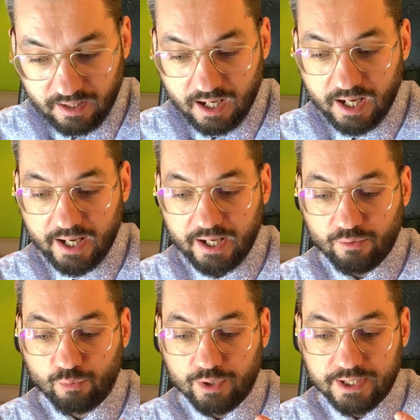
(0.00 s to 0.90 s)
I
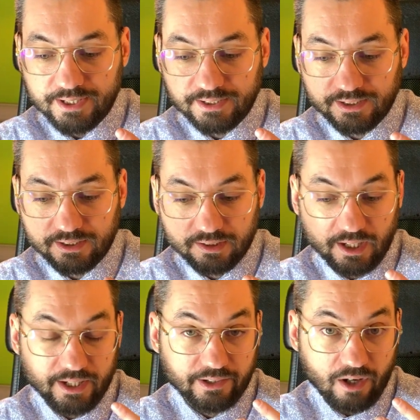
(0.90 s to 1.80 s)
was
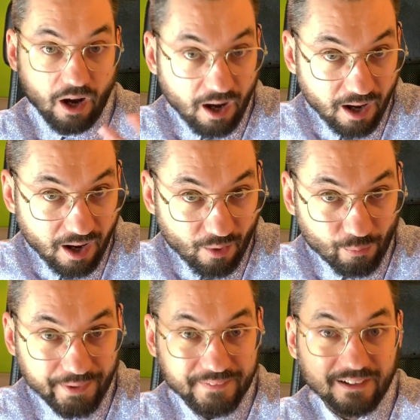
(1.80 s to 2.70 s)
in awe
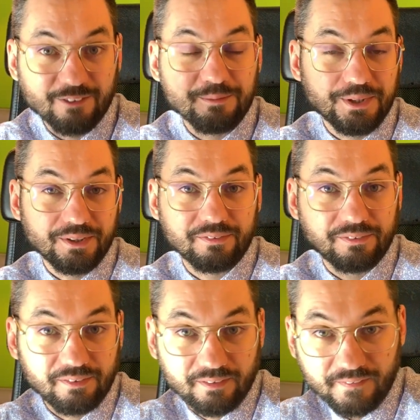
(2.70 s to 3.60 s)
with how
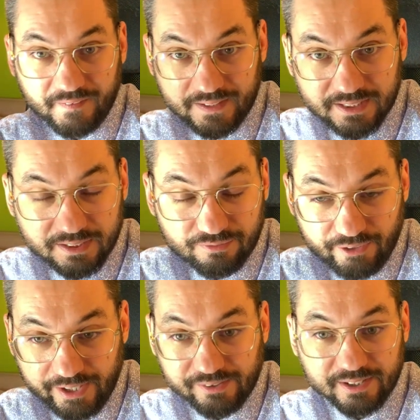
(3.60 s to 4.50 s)
beautiful this
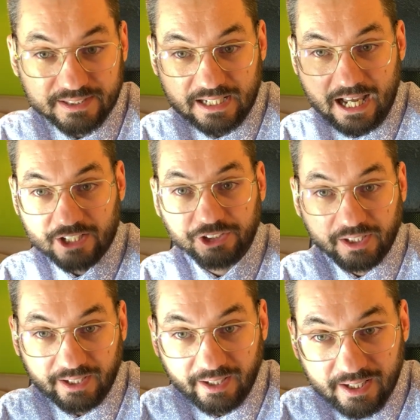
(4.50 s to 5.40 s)
fragrance
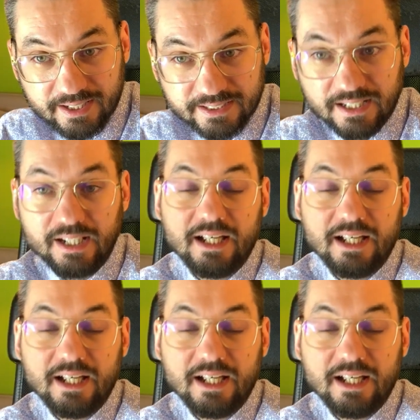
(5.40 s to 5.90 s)
actually is.